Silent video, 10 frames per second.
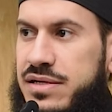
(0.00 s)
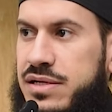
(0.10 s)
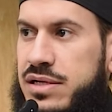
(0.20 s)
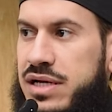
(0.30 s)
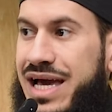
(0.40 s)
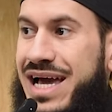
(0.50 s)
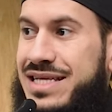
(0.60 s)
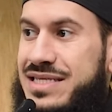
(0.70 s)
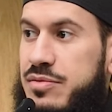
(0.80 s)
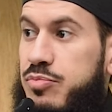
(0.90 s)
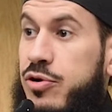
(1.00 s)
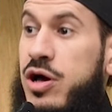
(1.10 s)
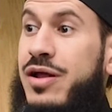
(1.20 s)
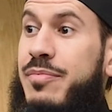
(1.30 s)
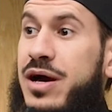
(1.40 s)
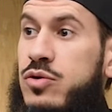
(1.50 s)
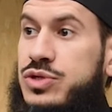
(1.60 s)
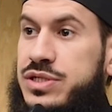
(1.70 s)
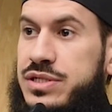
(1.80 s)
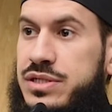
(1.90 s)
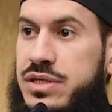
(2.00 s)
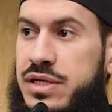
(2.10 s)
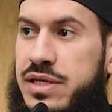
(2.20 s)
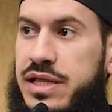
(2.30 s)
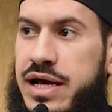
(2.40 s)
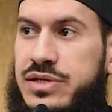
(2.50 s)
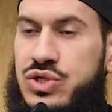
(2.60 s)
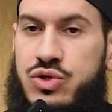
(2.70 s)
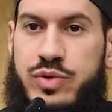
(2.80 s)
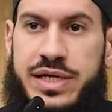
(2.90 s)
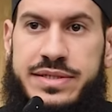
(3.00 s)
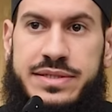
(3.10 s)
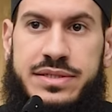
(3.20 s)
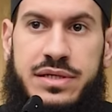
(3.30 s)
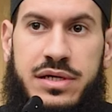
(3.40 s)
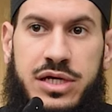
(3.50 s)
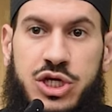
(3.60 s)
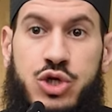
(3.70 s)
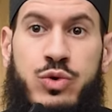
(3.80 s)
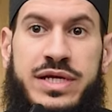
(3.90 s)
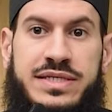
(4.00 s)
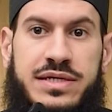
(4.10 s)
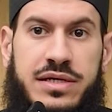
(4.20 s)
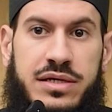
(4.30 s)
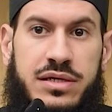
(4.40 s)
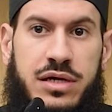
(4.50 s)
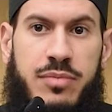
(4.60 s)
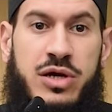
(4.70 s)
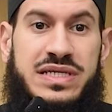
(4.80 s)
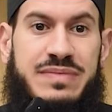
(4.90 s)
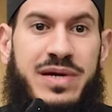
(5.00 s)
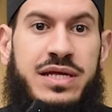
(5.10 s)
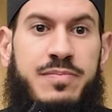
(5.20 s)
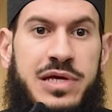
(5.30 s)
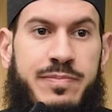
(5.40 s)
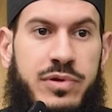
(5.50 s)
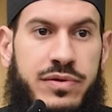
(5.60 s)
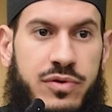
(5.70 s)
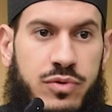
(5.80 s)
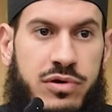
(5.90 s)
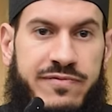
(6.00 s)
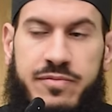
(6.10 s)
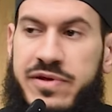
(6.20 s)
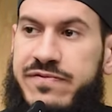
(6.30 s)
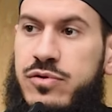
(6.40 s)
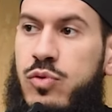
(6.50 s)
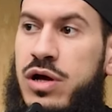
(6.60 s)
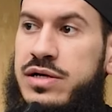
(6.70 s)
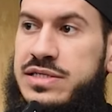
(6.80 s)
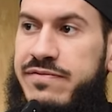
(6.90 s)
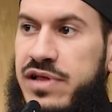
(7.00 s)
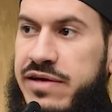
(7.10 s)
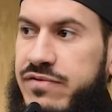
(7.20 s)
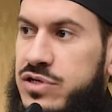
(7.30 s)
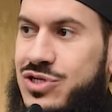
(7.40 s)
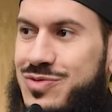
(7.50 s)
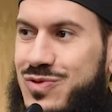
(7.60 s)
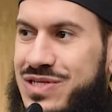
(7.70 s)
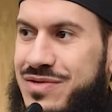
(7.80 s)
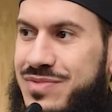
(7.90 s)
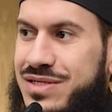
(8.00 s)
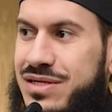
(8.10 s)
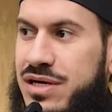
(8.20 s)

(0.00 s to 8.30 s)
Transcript: has brought about, in the last 2 weeks, unity amongst many people in the world from different walks of life, not just Muslims.